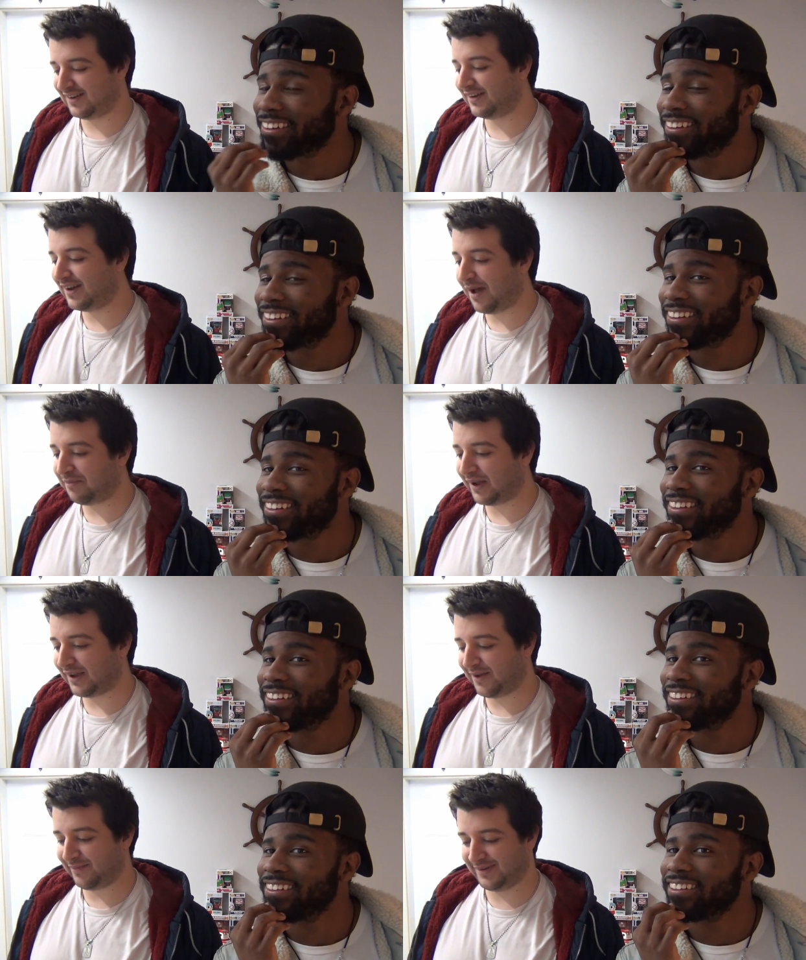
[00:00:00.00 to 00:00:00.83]
Speaker 1: Not
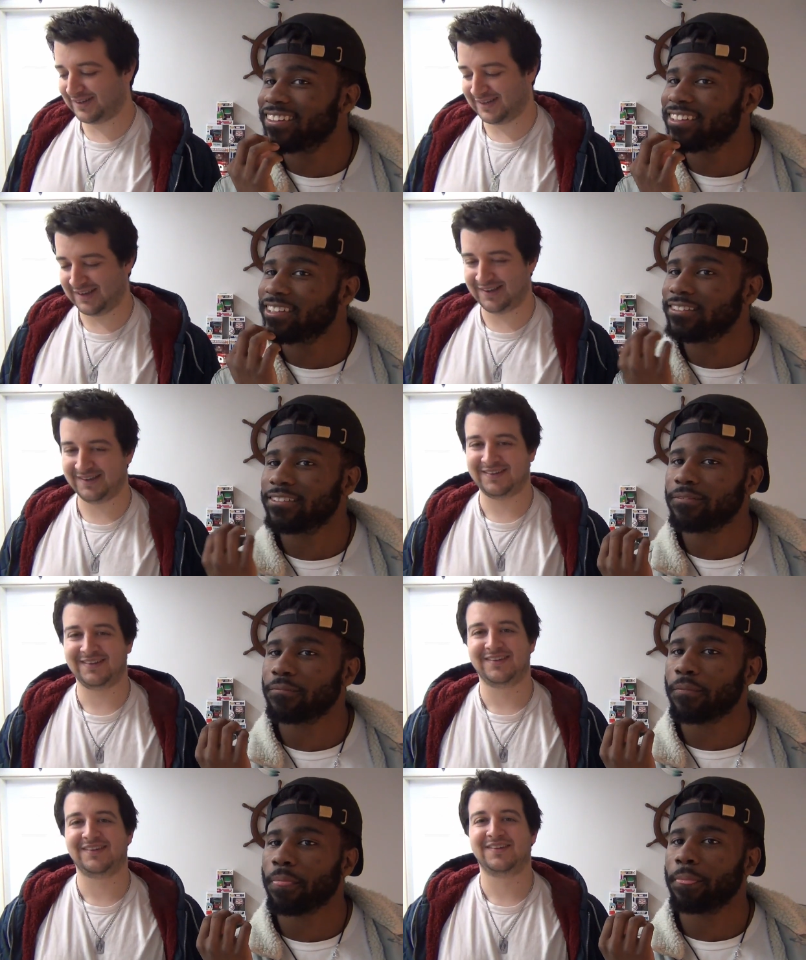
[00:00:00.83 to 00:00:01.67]
my cup of tea.
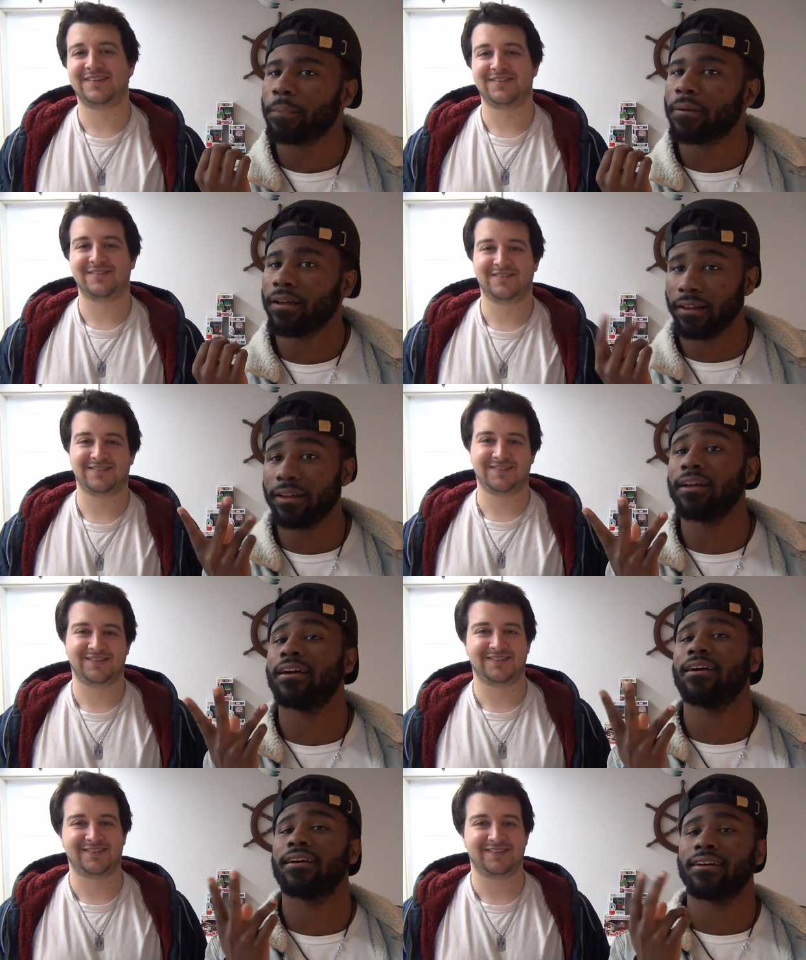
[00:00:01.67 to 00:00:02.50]
Speaker 2: Uh
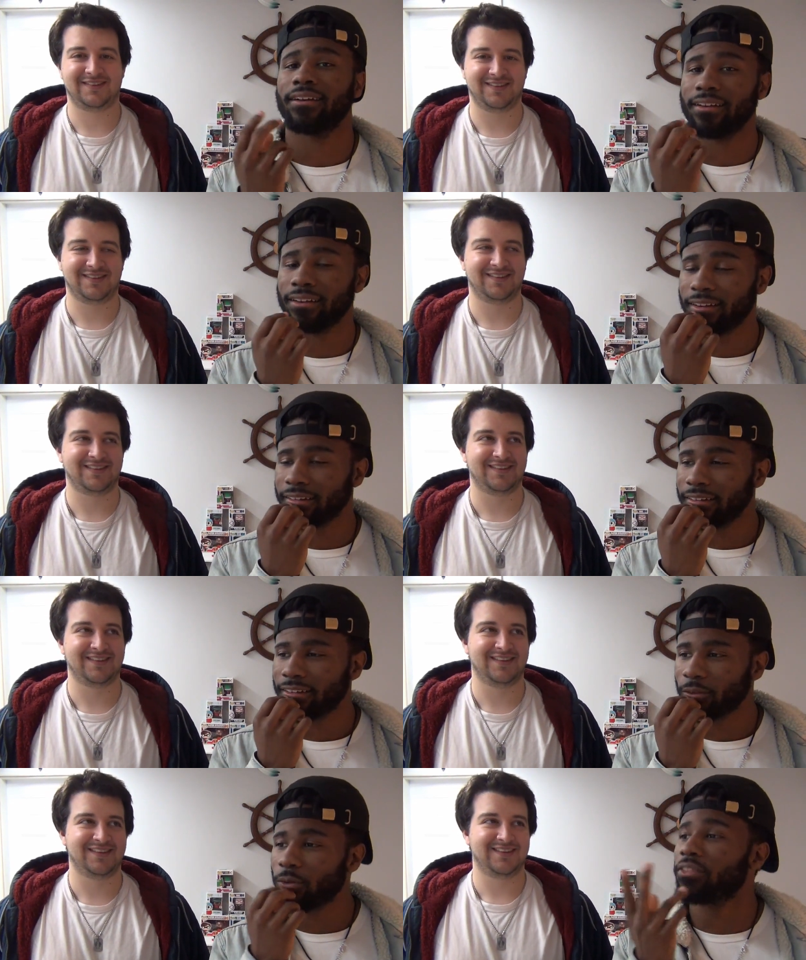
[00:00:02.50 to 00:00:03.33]
huh.
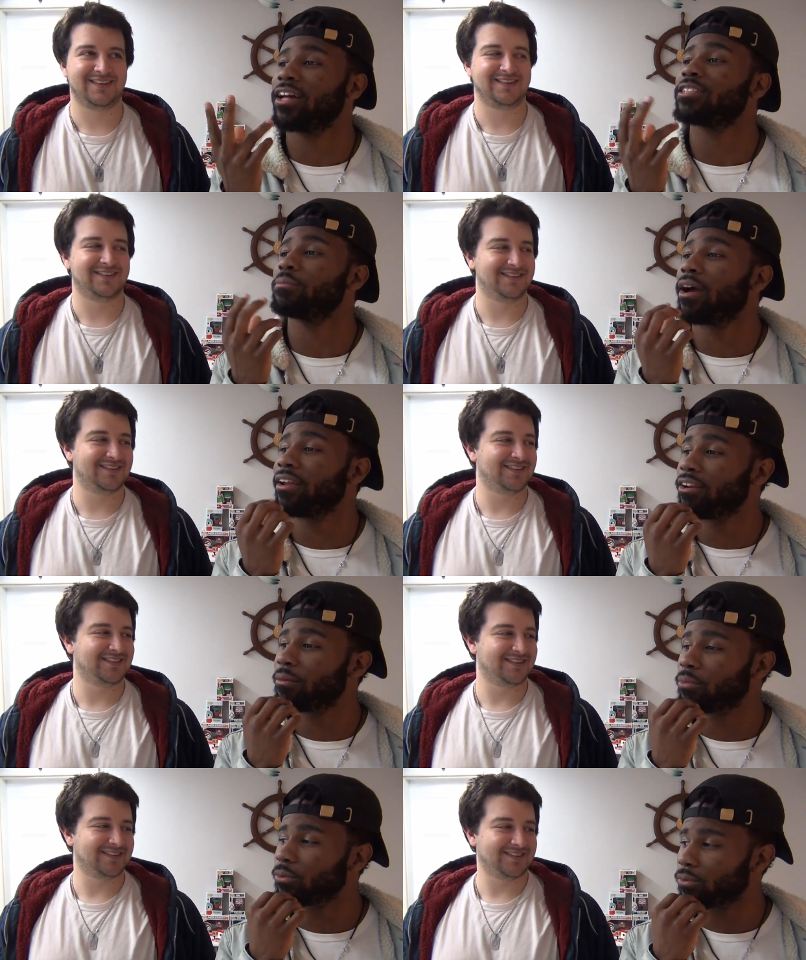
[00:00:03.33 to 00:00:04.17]
Well, that's my
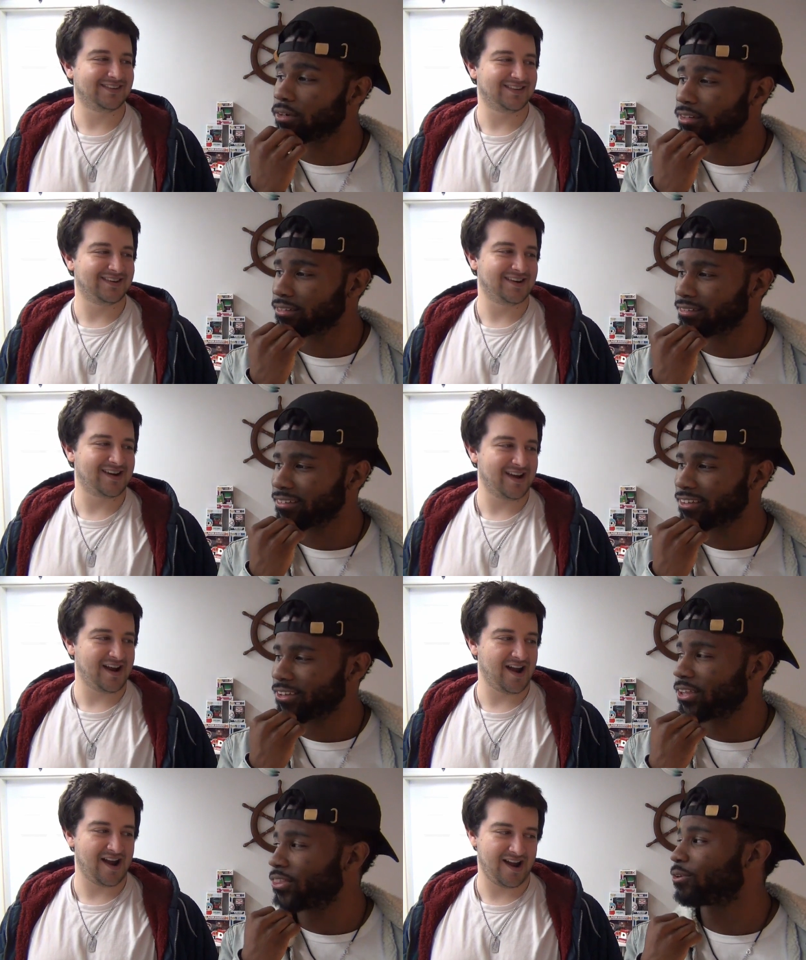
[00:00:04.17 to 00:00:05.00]
number one.
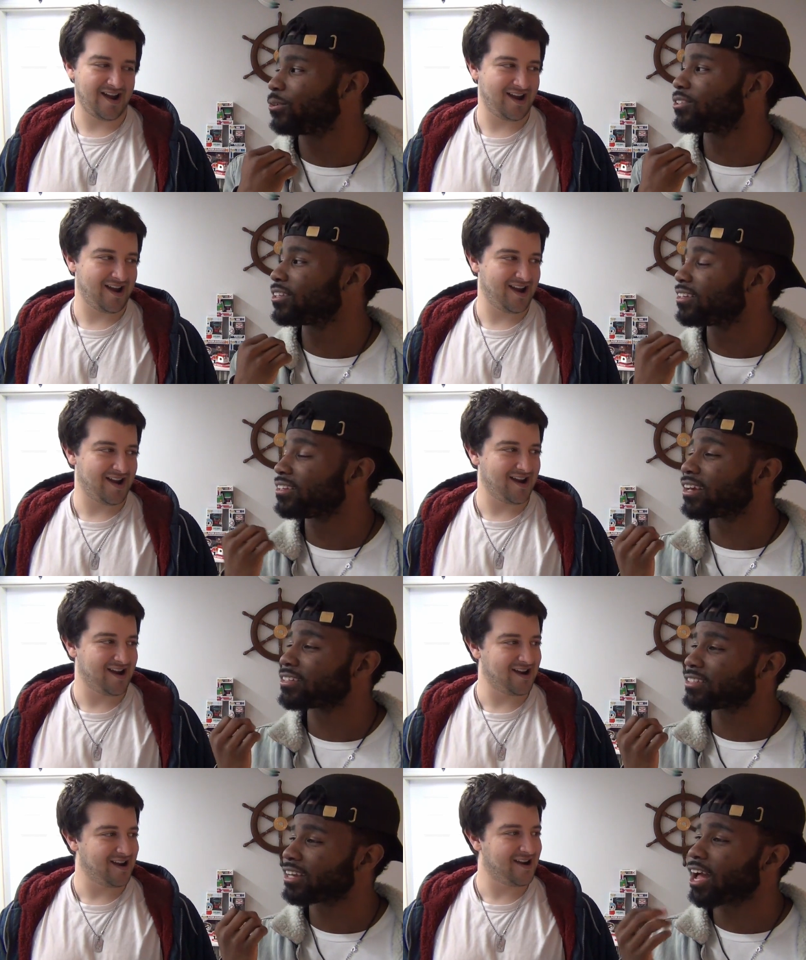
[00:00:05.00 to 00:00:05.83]
And uh-huh. those are the
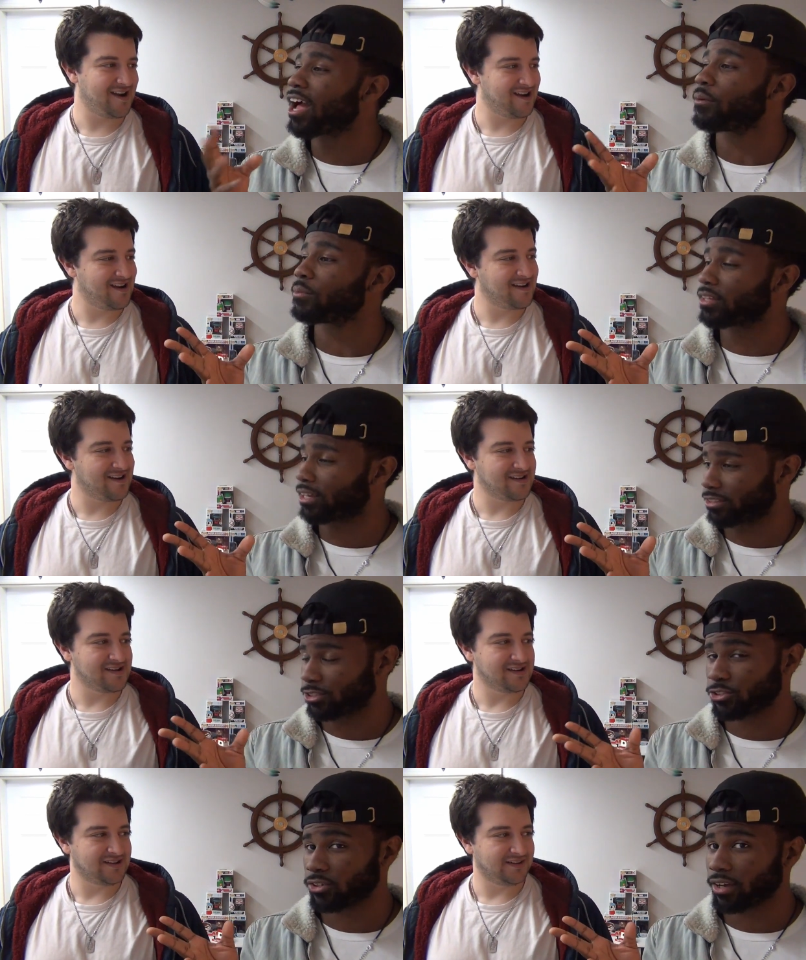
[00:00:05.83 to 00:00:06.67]
decks that I would
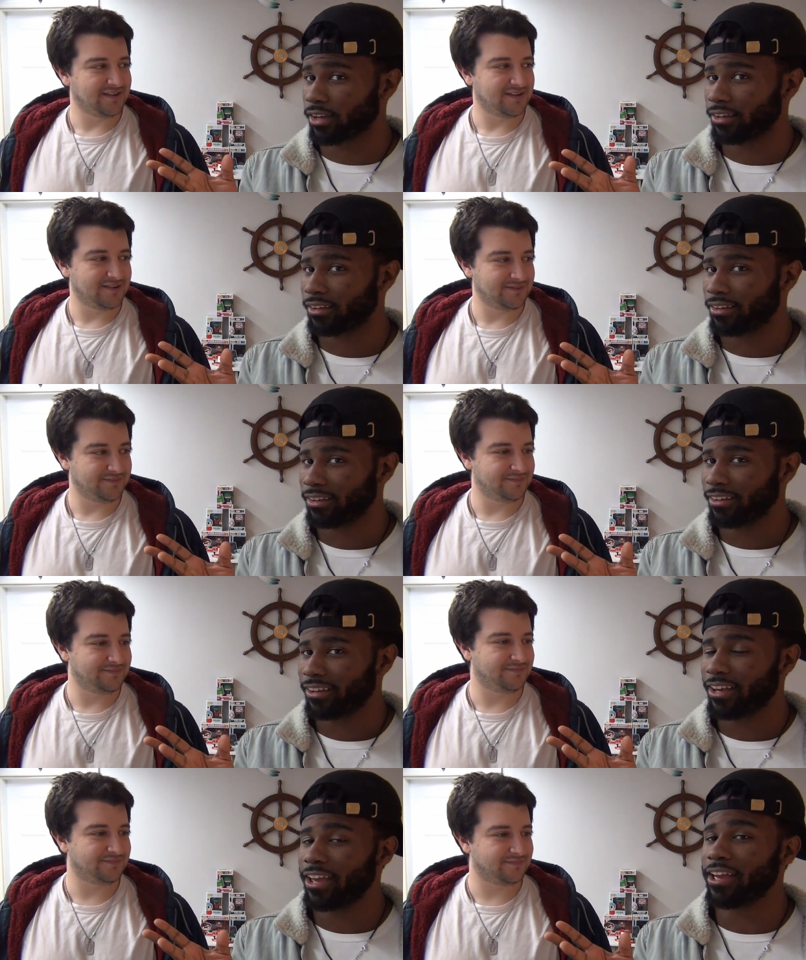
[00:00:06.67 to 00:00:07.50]
like to try.
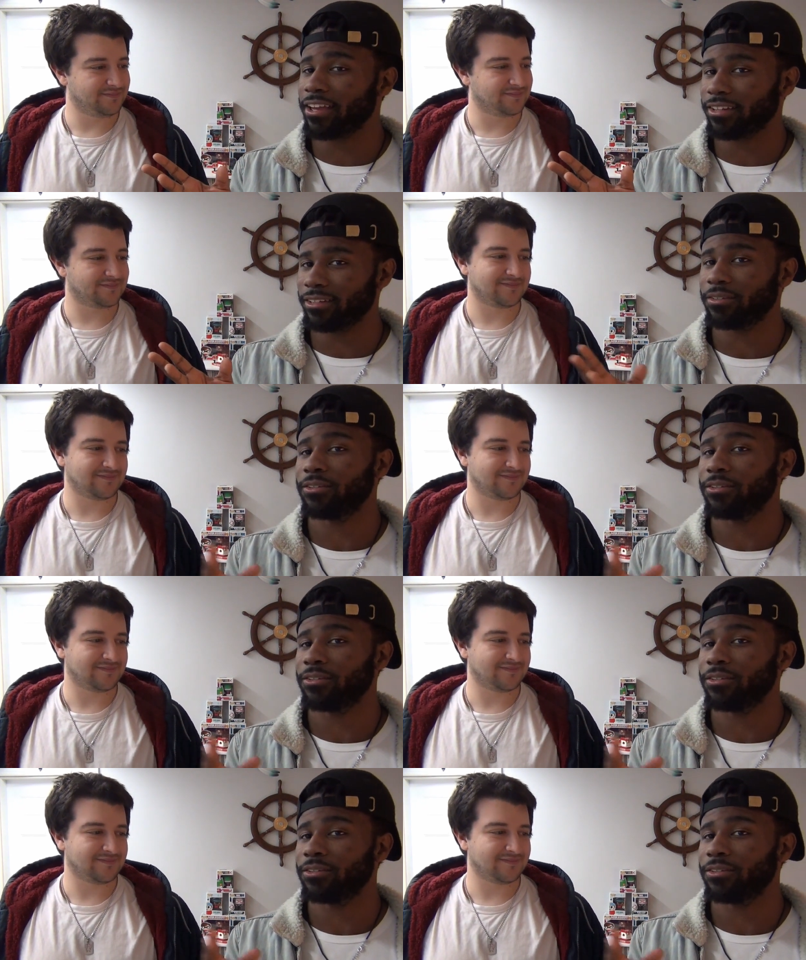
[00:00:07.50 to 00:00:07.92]
And